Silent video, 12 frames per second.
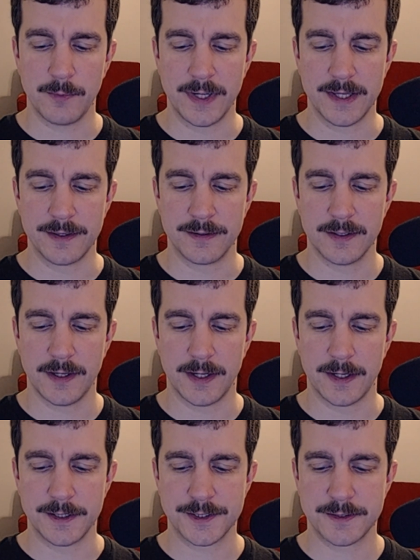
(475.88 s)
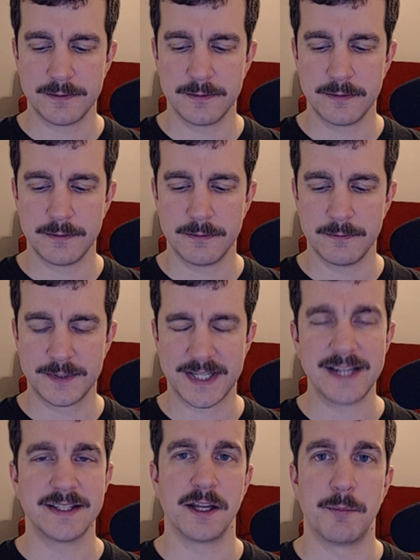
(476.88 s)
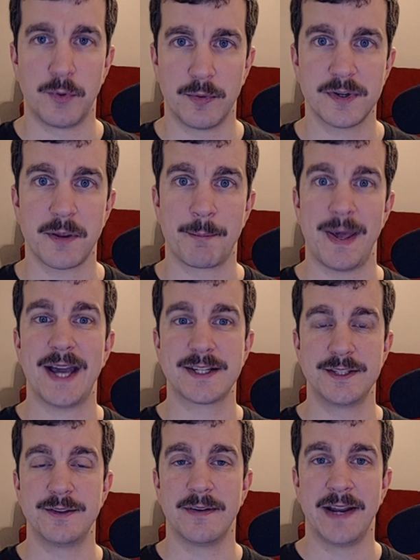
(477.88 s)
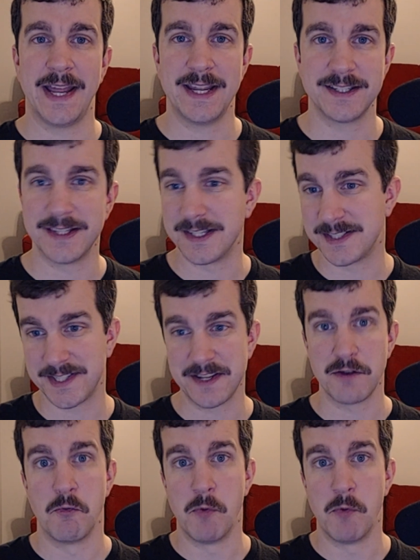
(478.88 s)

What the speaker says: With sending a board back to their hand and then seeing